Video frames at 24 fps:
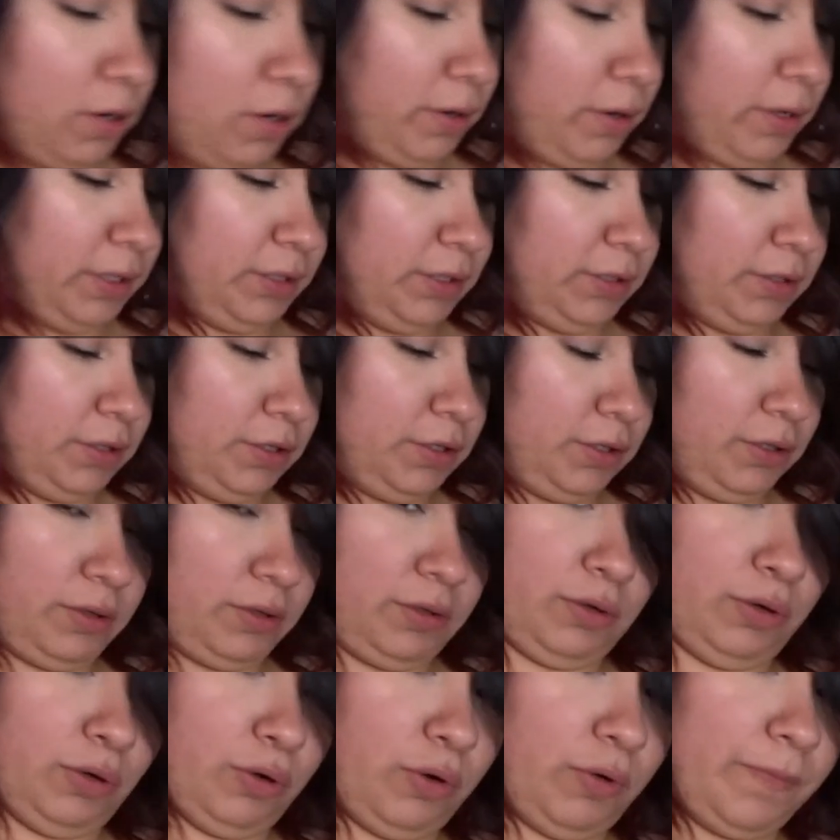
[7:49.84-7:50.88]
going to
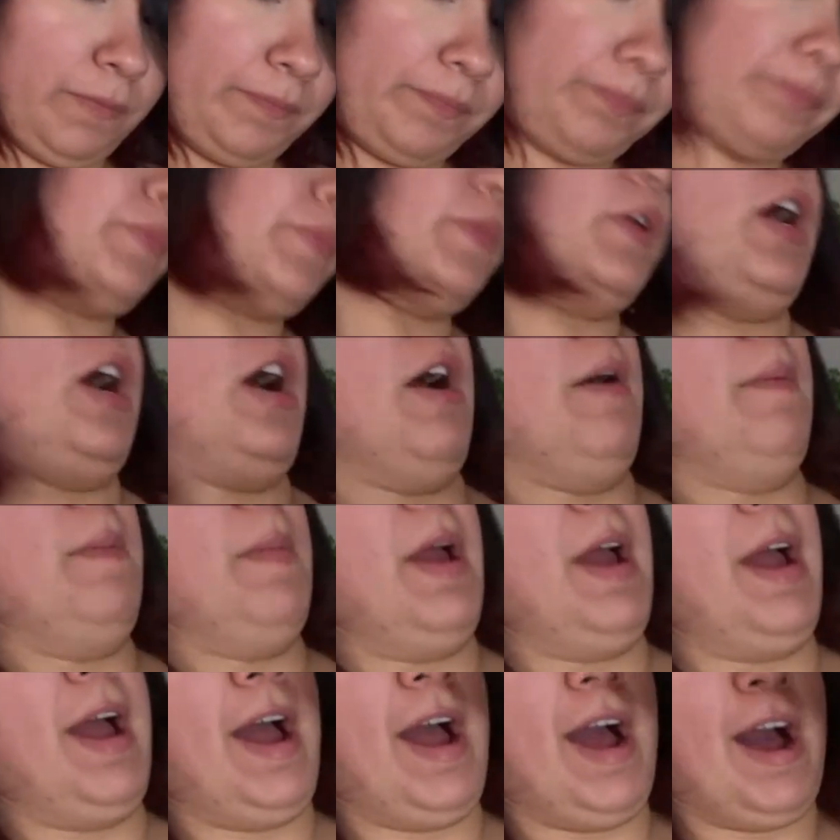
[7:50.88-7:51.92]
do um,
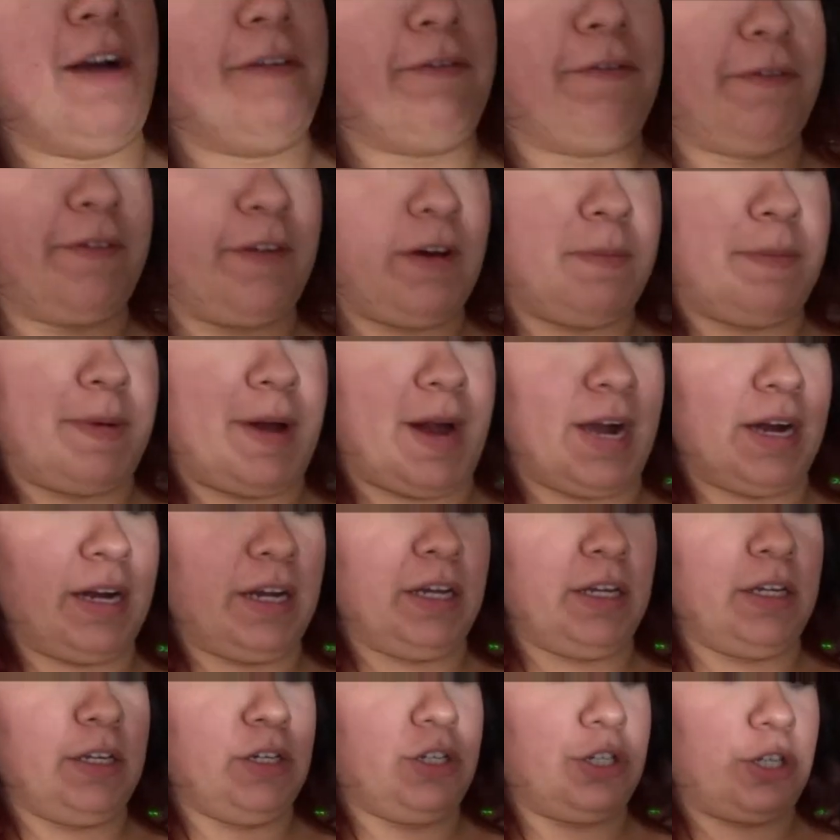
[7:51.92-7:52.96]
half a
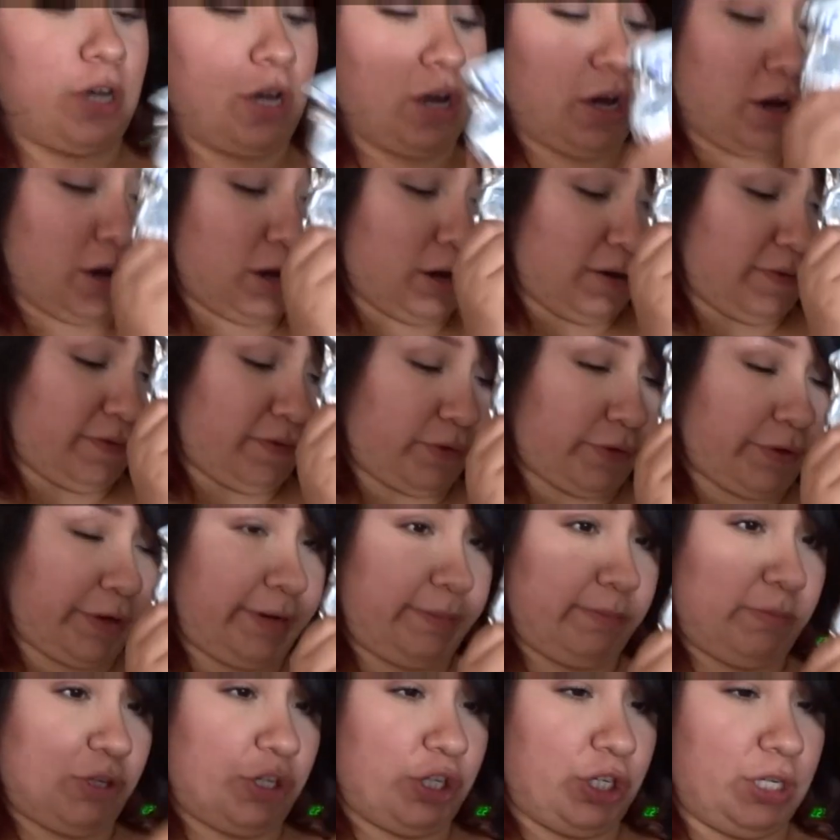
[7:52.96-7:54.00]
package ah. of
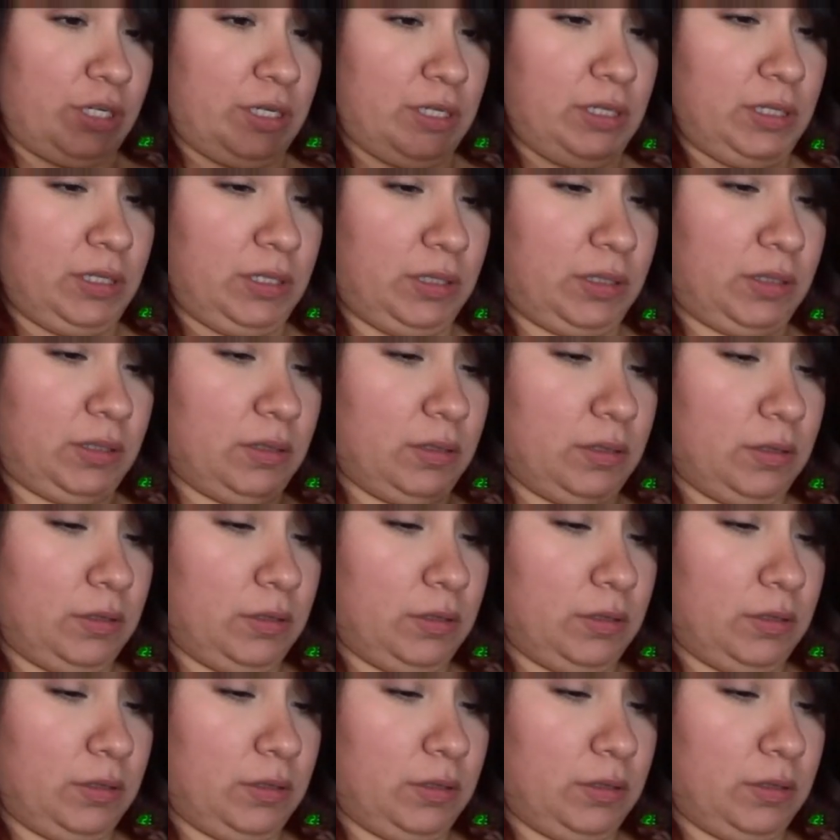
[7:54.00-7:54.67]
cream cheese.